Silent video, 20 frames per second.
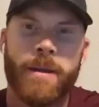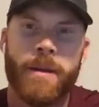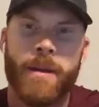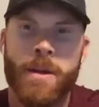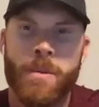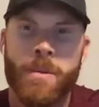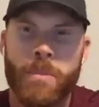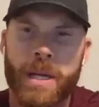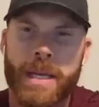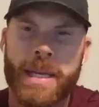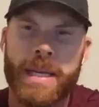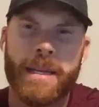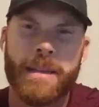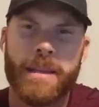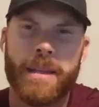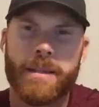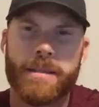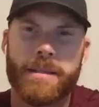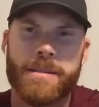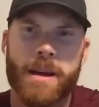But a kid
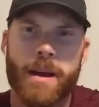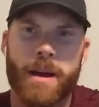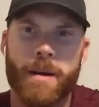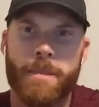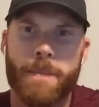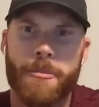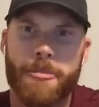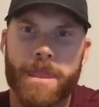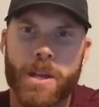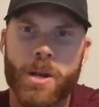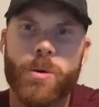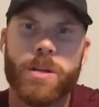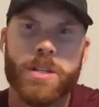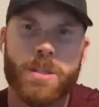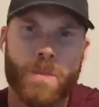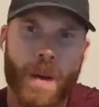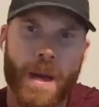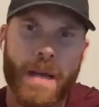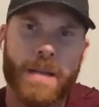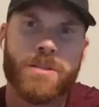that
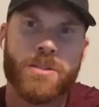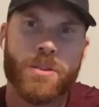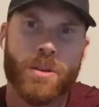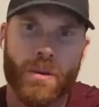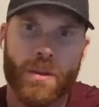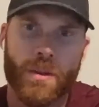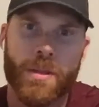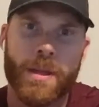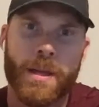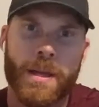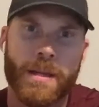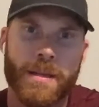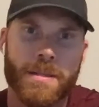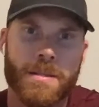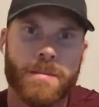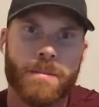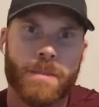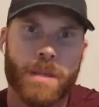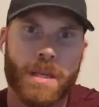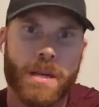expects certain
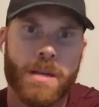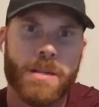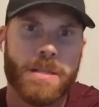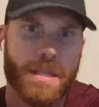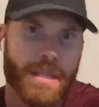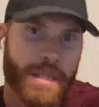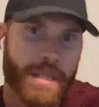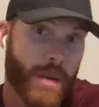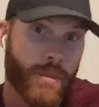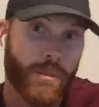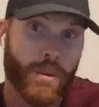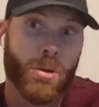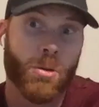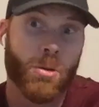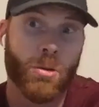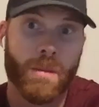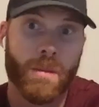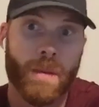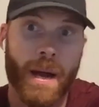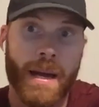things because he's getting
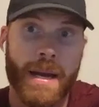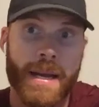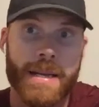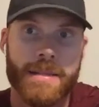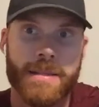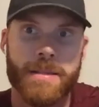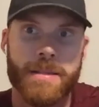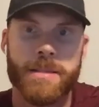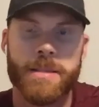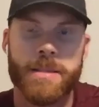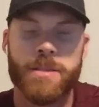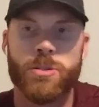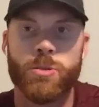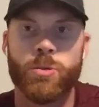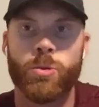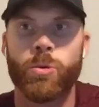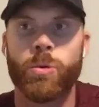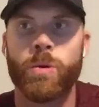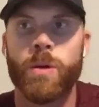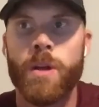recruited by an ACC
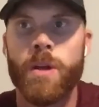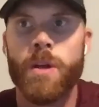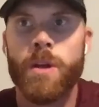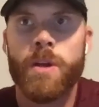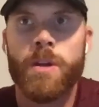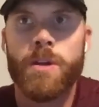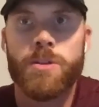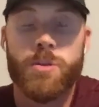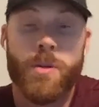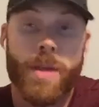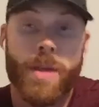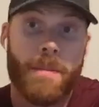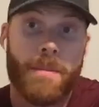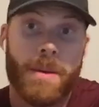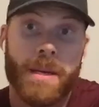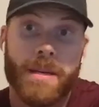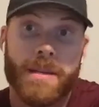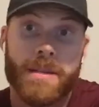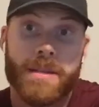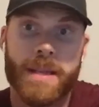school. So that
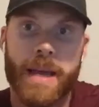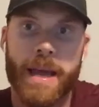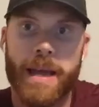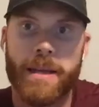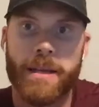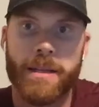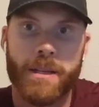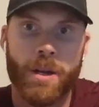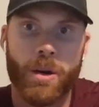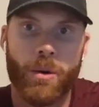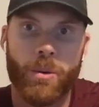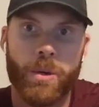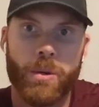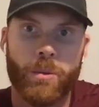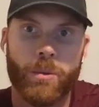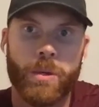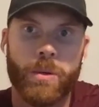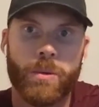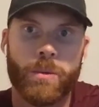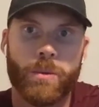being said,
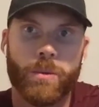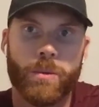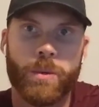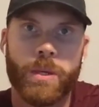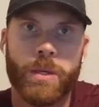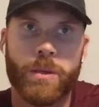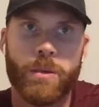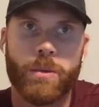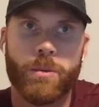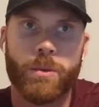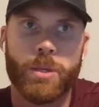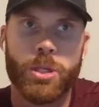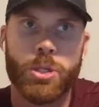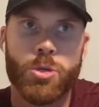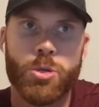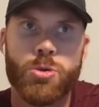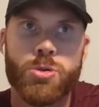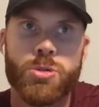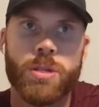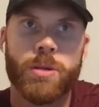we
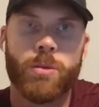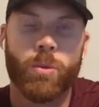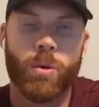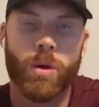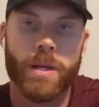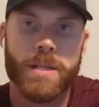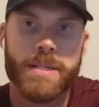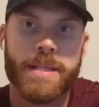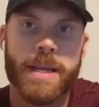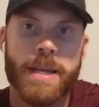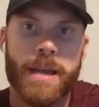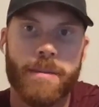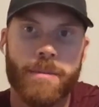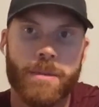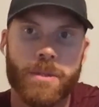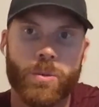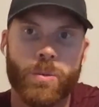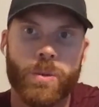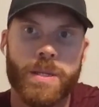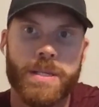usually want to stay in
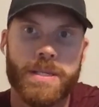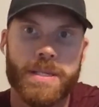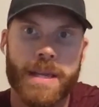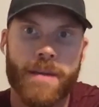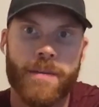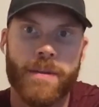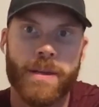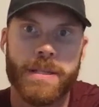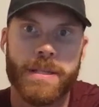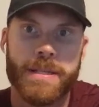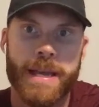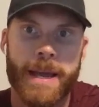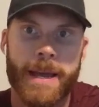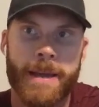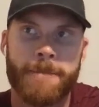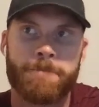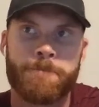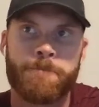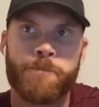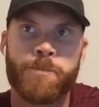between 7 and
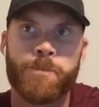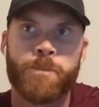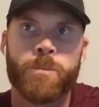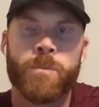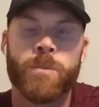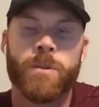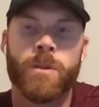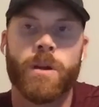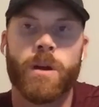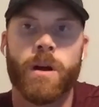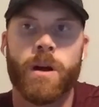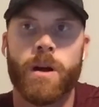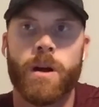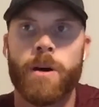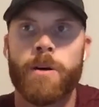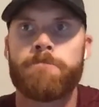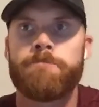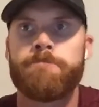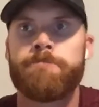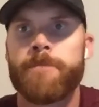10.
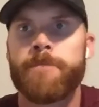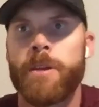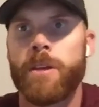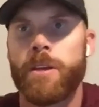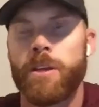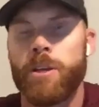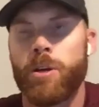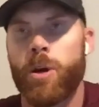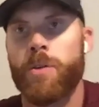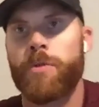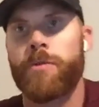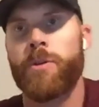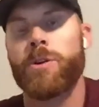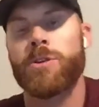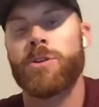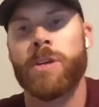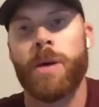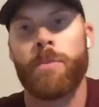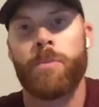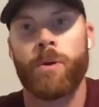Our
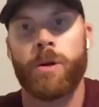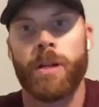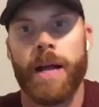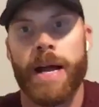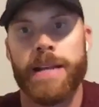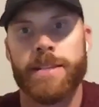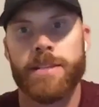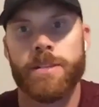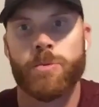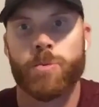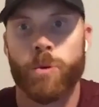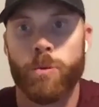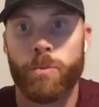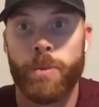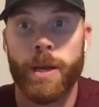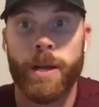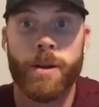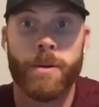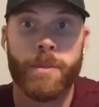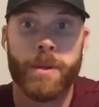first couple classes were
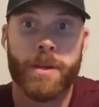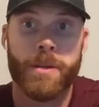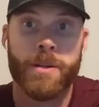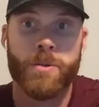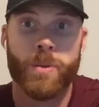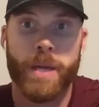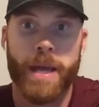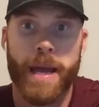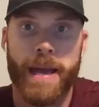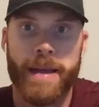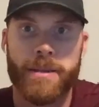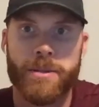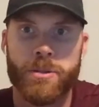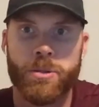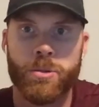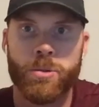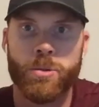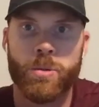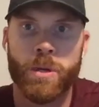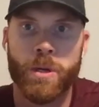bigger because we had to,